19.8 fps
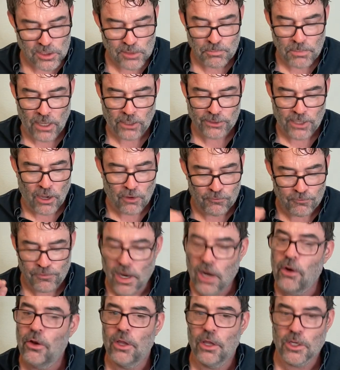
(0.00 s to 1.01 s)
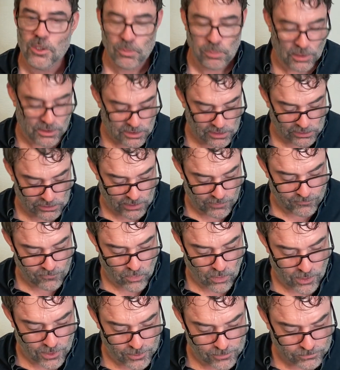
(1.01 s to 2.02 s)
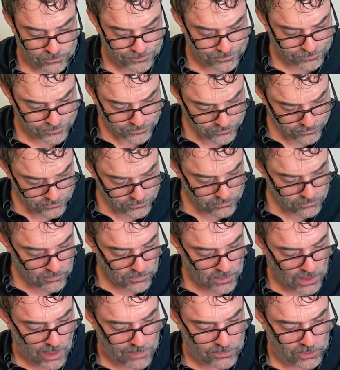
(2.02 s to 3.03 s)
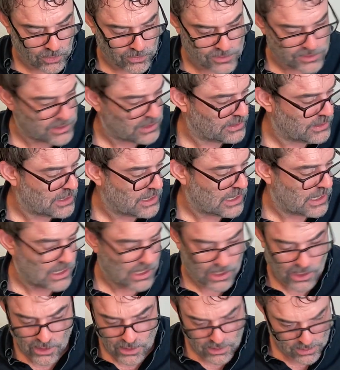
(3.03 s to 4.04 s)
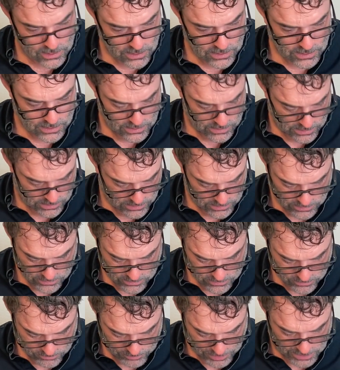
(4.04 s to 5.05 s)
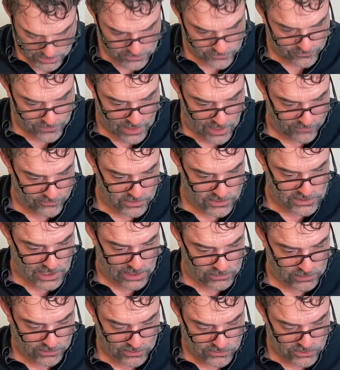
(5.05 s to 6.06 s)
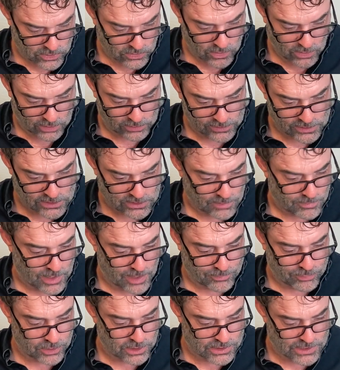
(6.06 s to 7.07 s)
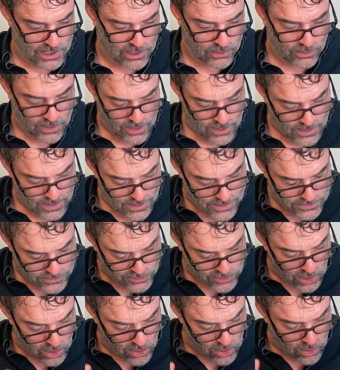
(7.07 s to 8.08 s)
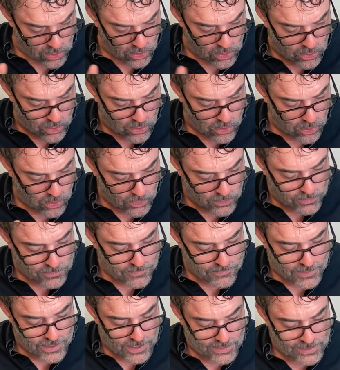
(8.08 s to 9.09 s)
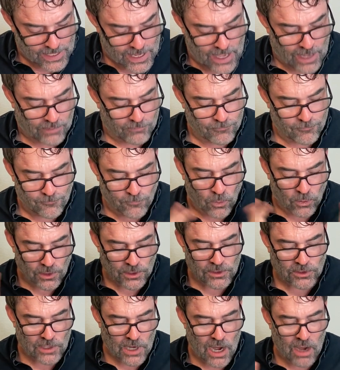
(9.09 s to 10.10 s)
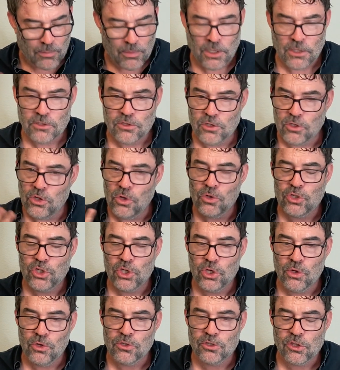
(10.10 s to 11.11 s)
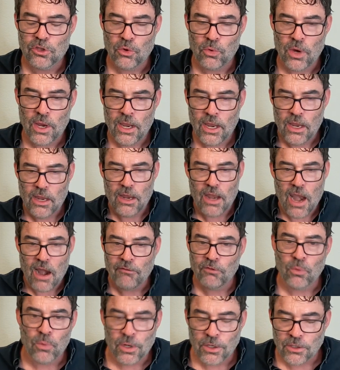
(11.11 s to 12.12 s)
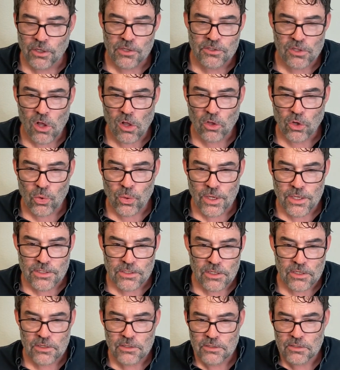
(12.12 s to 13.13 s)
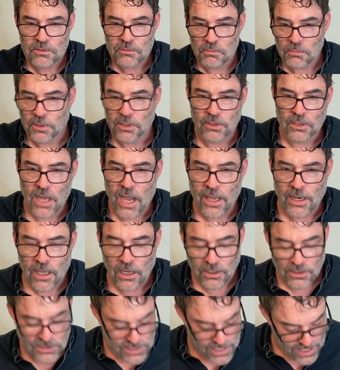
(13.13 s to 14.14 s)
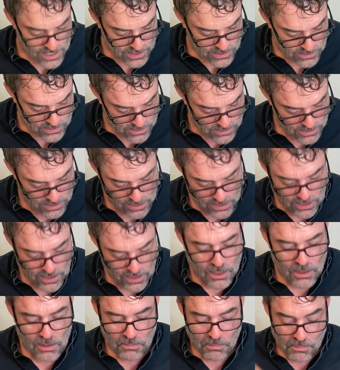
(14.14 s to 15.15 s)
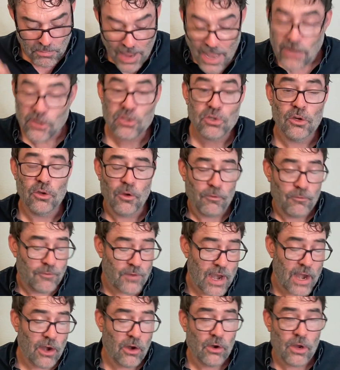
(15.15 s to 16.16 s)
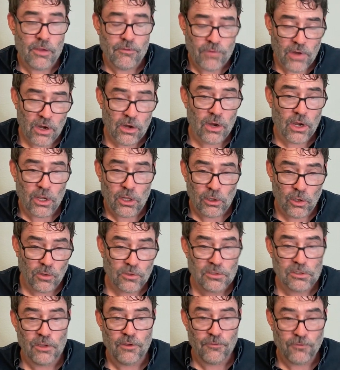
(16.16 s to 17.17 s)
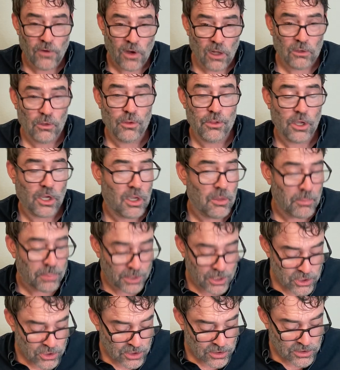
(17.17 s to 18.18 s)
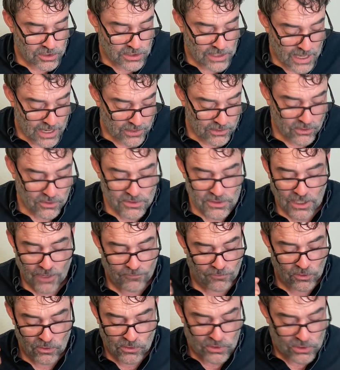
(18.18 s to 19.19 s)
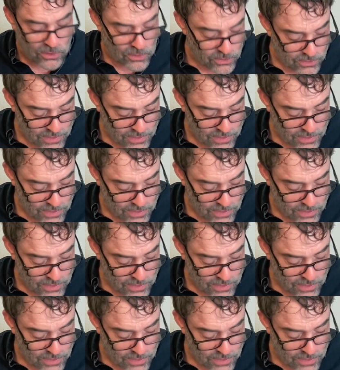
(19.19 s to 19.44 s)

spelled out very explicitly for you. I'm noticing the page 5 here is not looking too good, at least on my printout. So, again, 4 assignments, you choose 3. Everyone does all quizzes, 9 out of 10. Make sure you very, very closely follow the completion standards. If you do